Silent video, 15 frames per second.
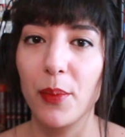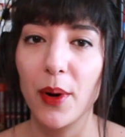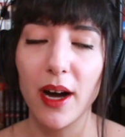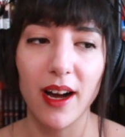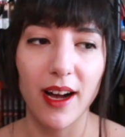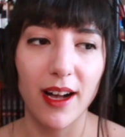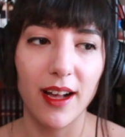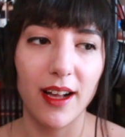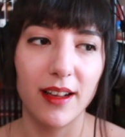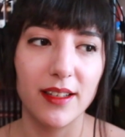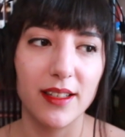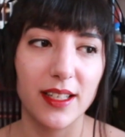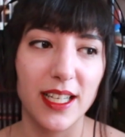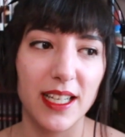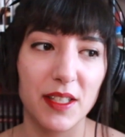
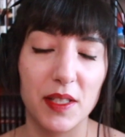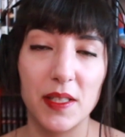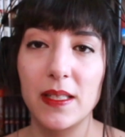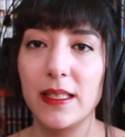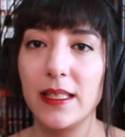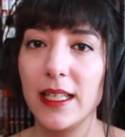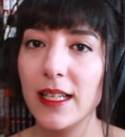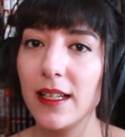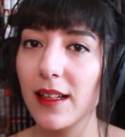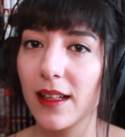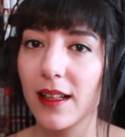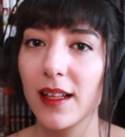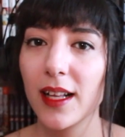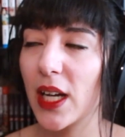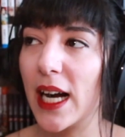But
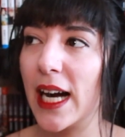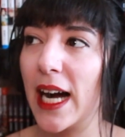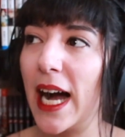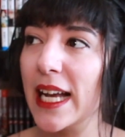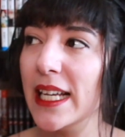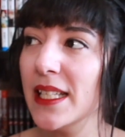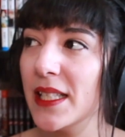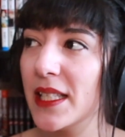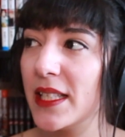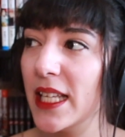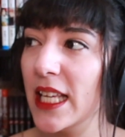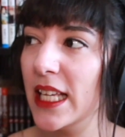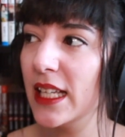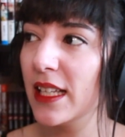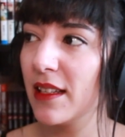still, I
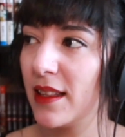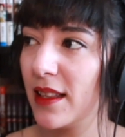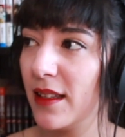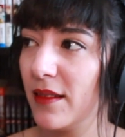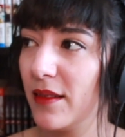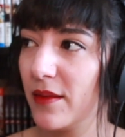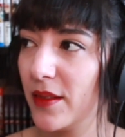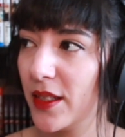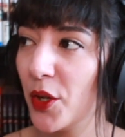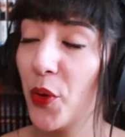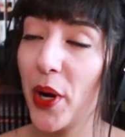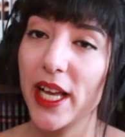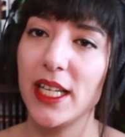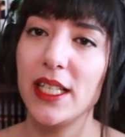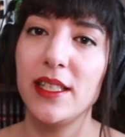see it the
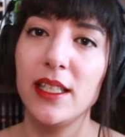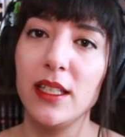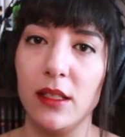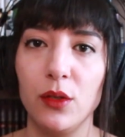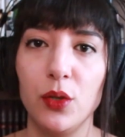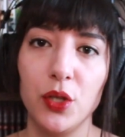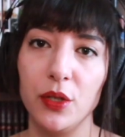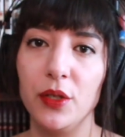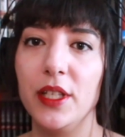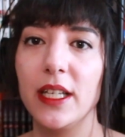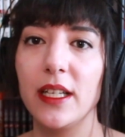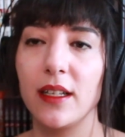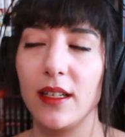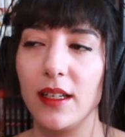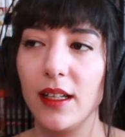way I see
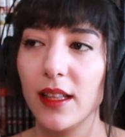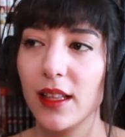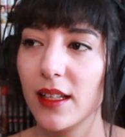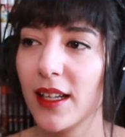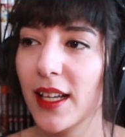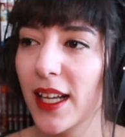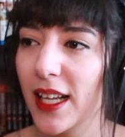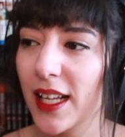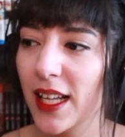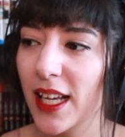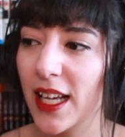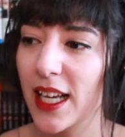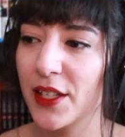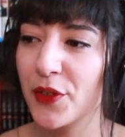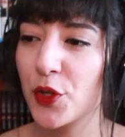Juujika.
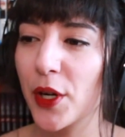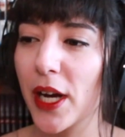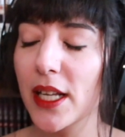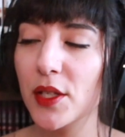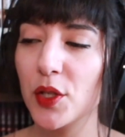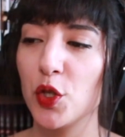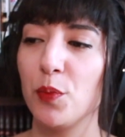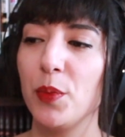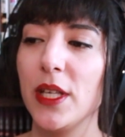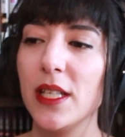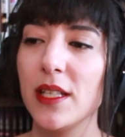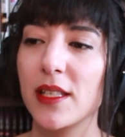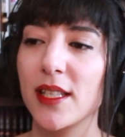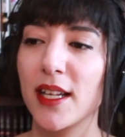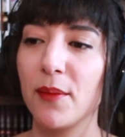It tries to
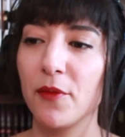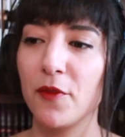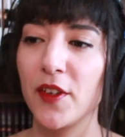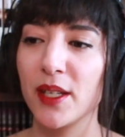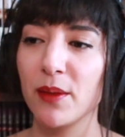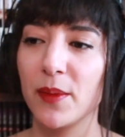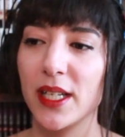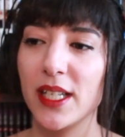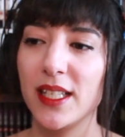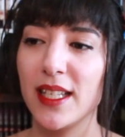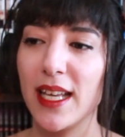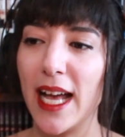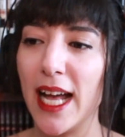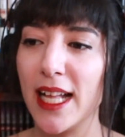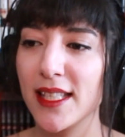be something, but
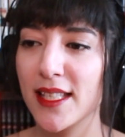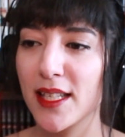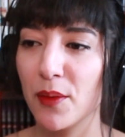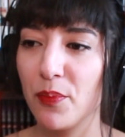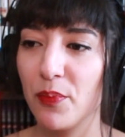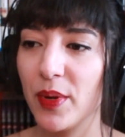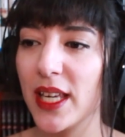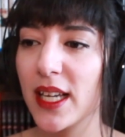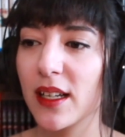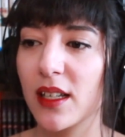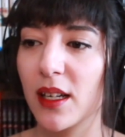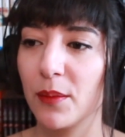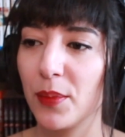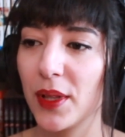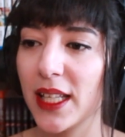it ends up being
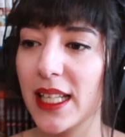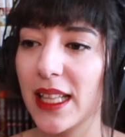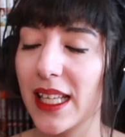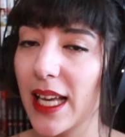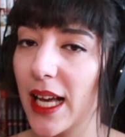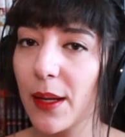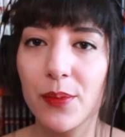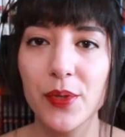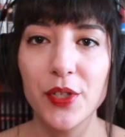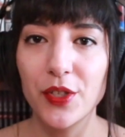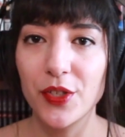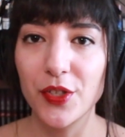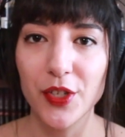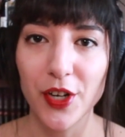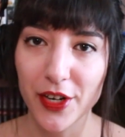completely
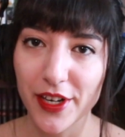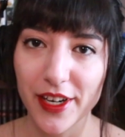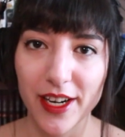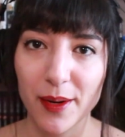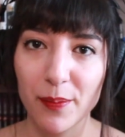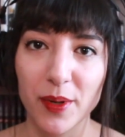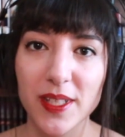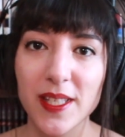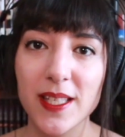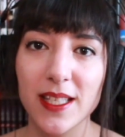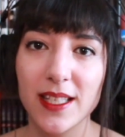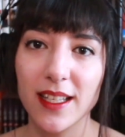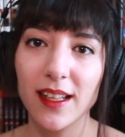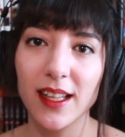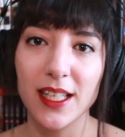absurd, but
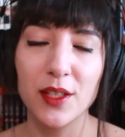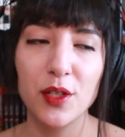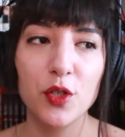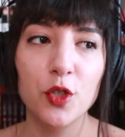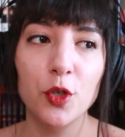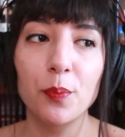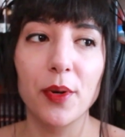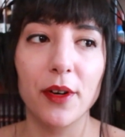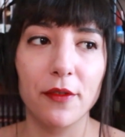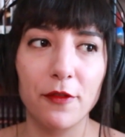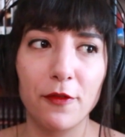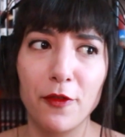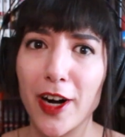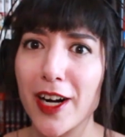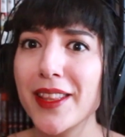still it's super
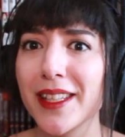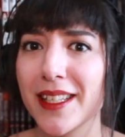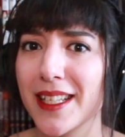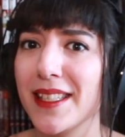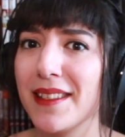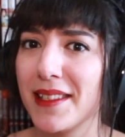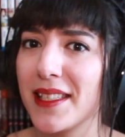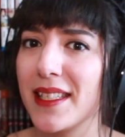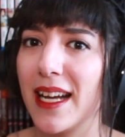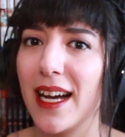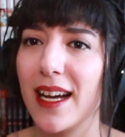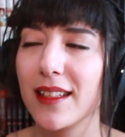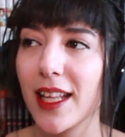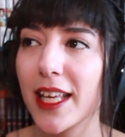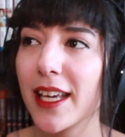fun
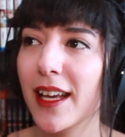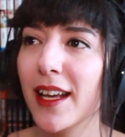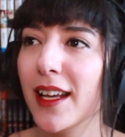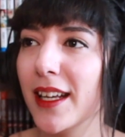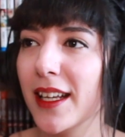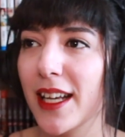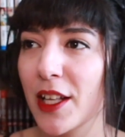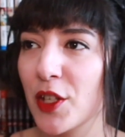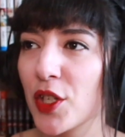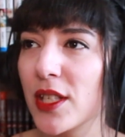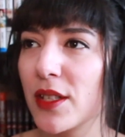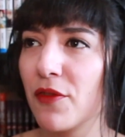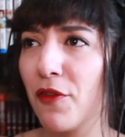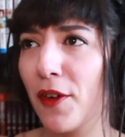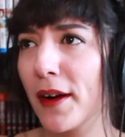instead. Like, it's
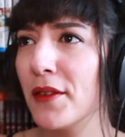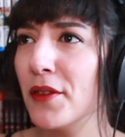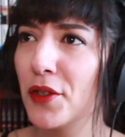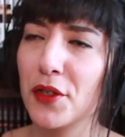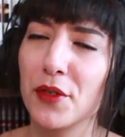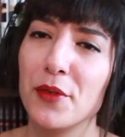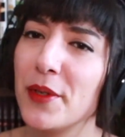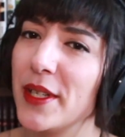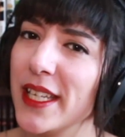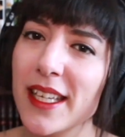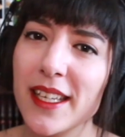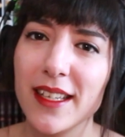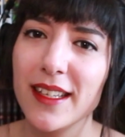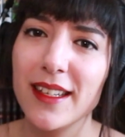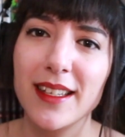just fun to
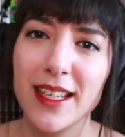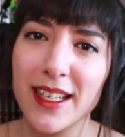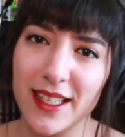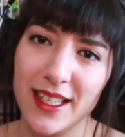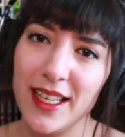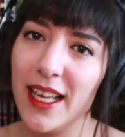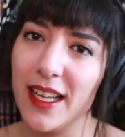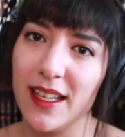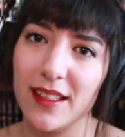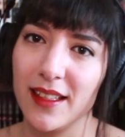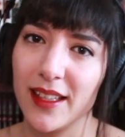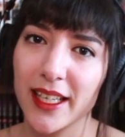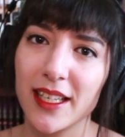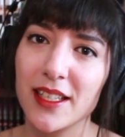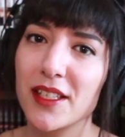read in the
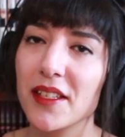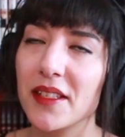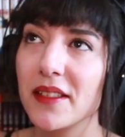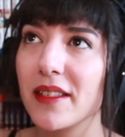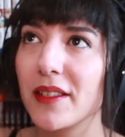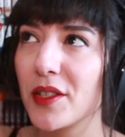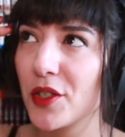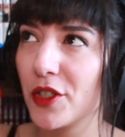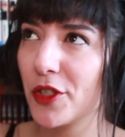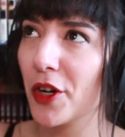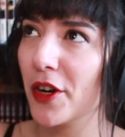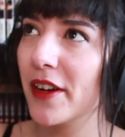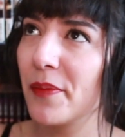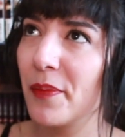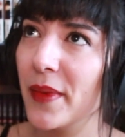end. Like, it doesn't
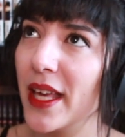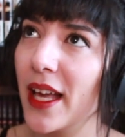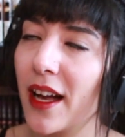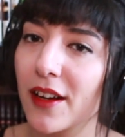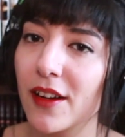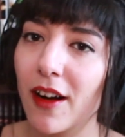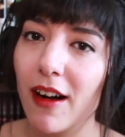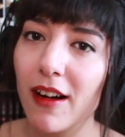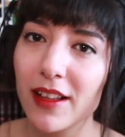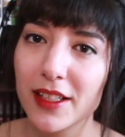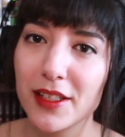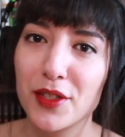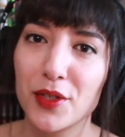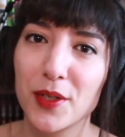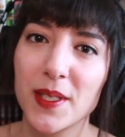disturb me at all.
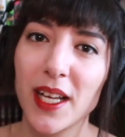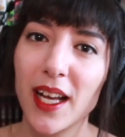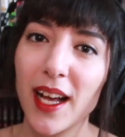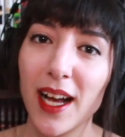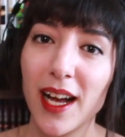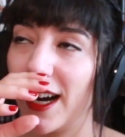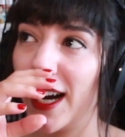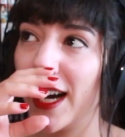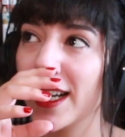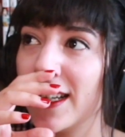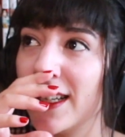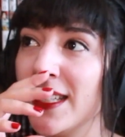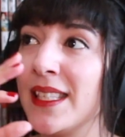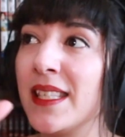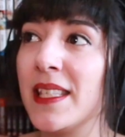It's just,
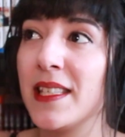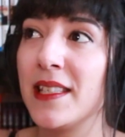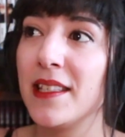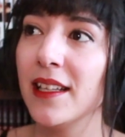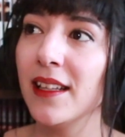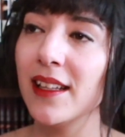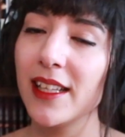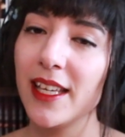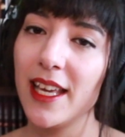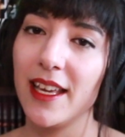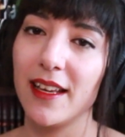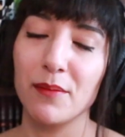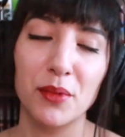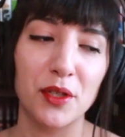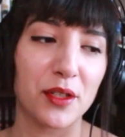it's
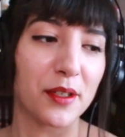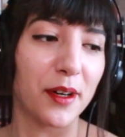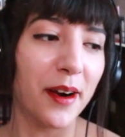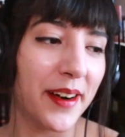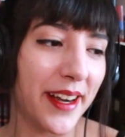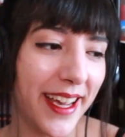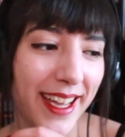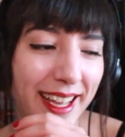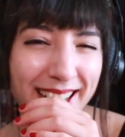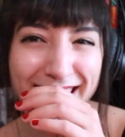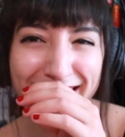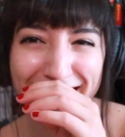silly, I'm sorry.